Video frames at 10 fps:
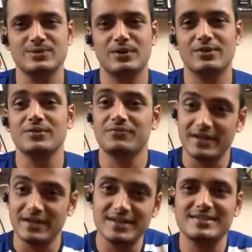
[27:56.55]
is one of the
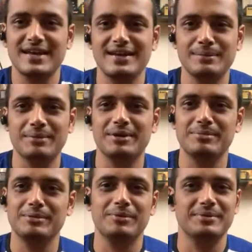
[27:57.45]
funniest and
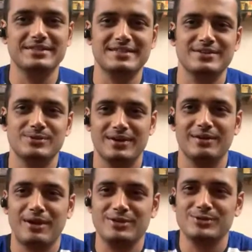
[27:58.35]
memorable moments i should
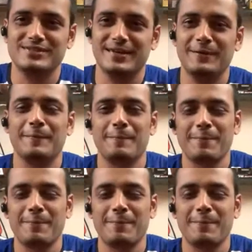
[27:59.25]
I, I should say